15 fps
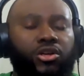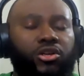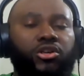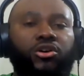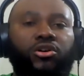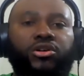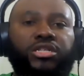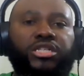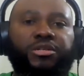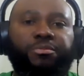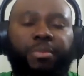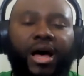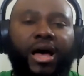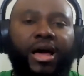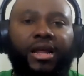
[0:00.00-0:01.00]
your
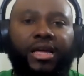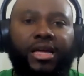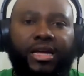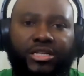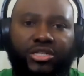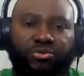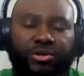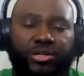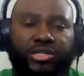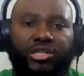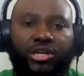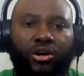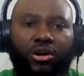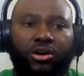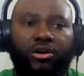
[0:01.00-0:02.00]
spot is
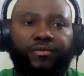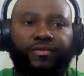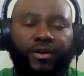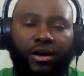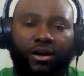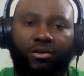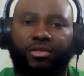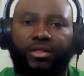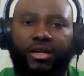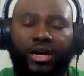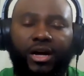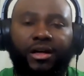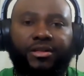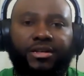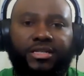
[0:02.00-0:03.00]
reserved on the
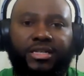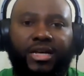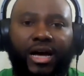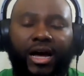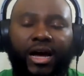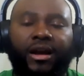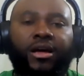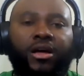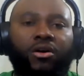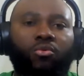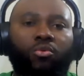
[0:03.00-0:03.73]
other side.